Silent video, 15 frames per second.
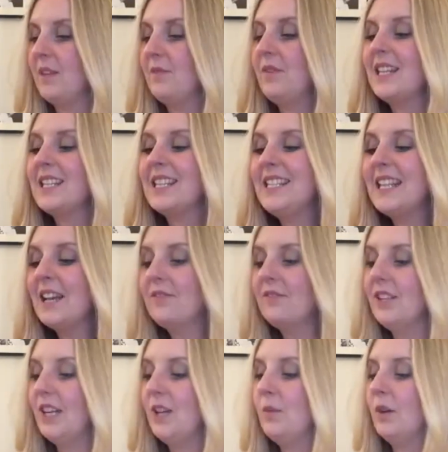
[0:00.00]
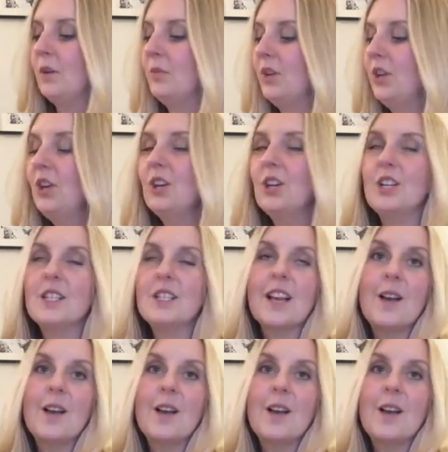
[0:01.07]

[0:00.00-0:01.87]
In fact, I definitely will because